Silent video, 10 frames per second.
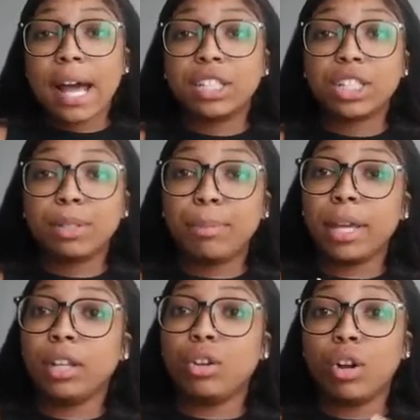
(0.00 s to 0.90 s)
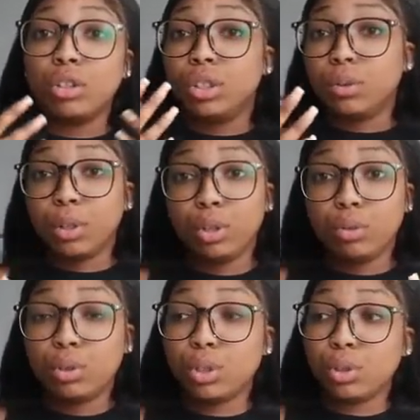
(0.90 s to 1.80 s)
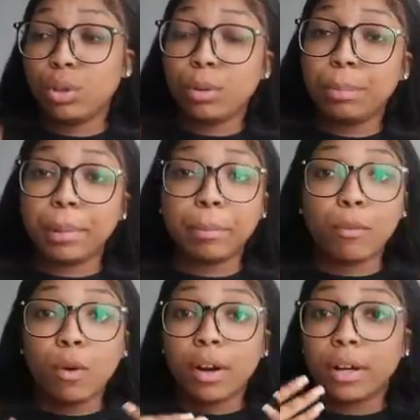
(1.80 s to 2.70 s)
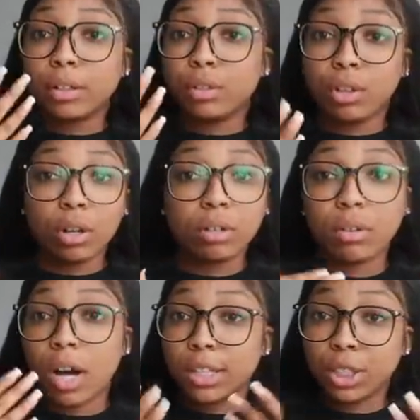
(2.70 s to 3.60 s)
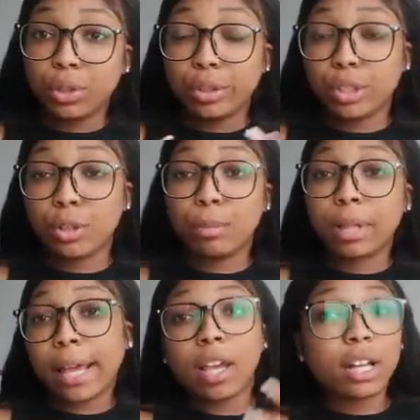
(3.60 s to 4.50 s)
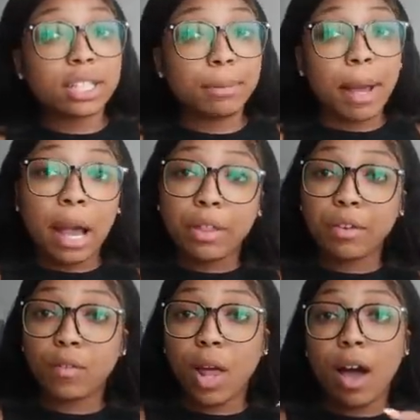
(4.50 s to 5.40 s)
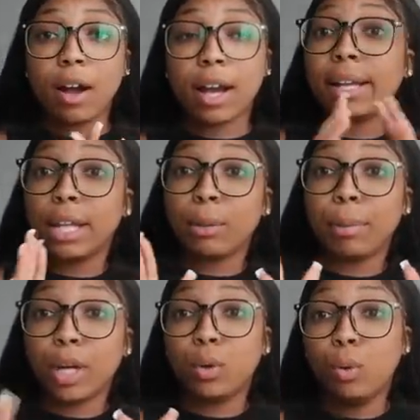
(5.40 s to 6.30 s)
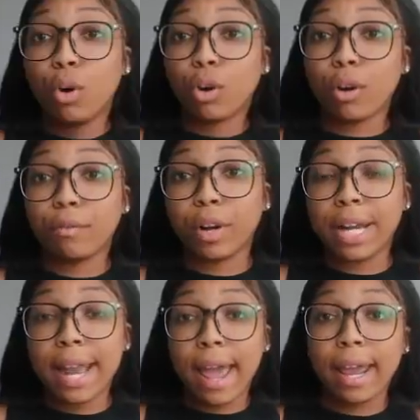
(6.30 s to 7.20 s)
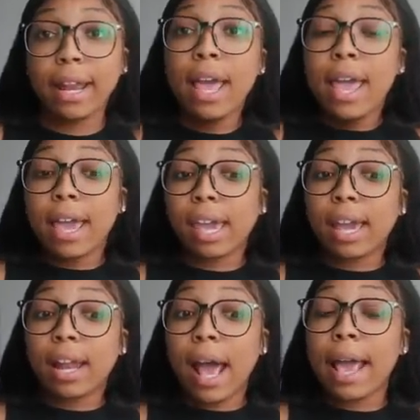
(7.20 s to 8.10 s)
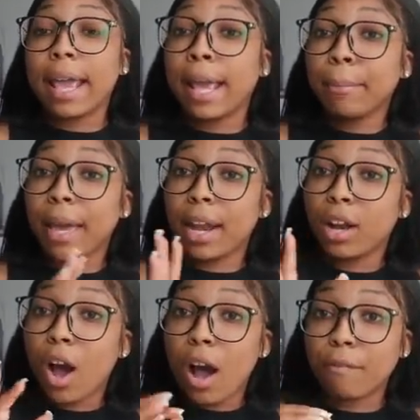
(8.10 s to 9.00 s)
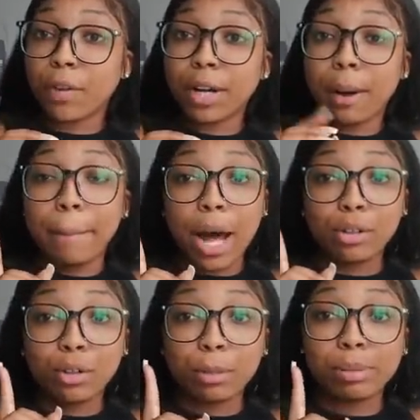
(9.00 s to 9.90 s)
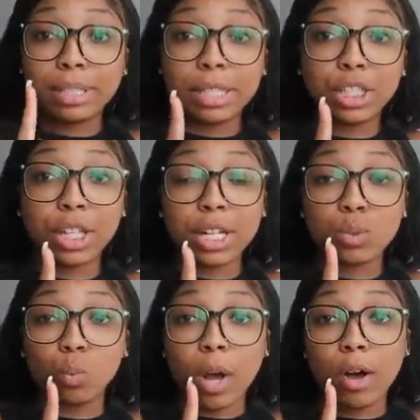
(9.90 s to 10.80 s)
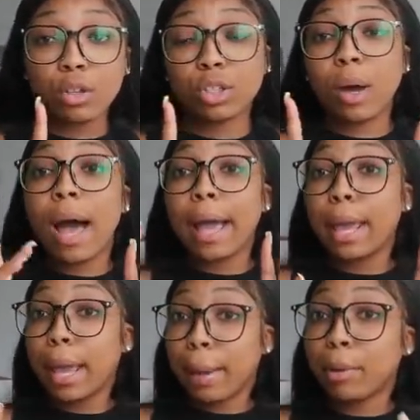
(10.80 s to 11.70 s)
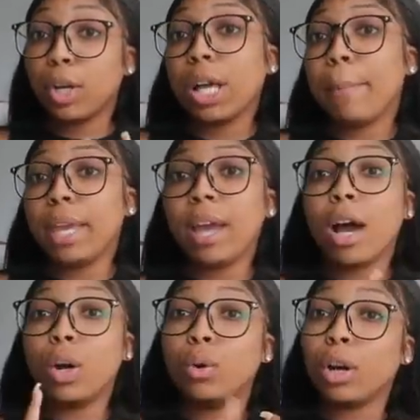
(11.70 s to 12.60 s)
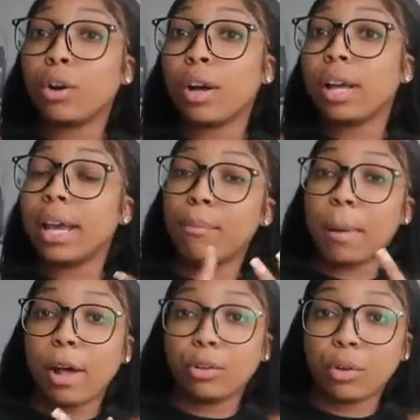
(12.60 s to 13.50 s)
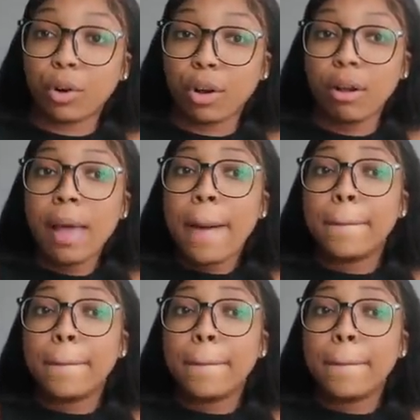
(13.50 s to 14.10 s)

I just been, you know, doing YouTube, been more, you know, onto YouTube. Like y'all see my other vlog. I did be a hookah girl for a night and I am getting offered a bottle girl position as well. So I am going to be a hookah girl and bottle girl.